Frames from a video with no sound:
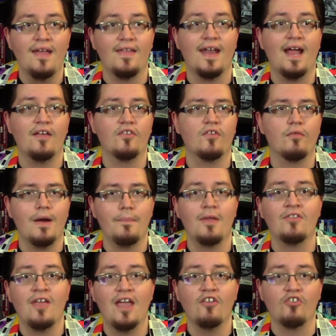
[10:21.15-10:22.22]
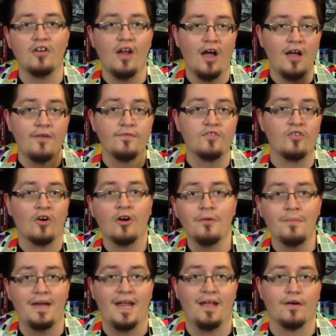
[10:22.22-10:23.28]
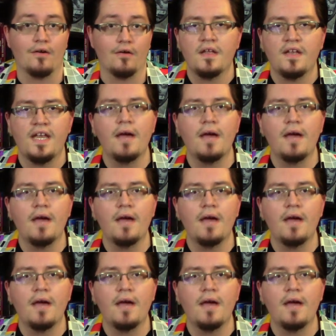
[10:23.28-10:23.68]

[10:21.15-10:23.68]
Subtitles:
that has the reputation of Terminator.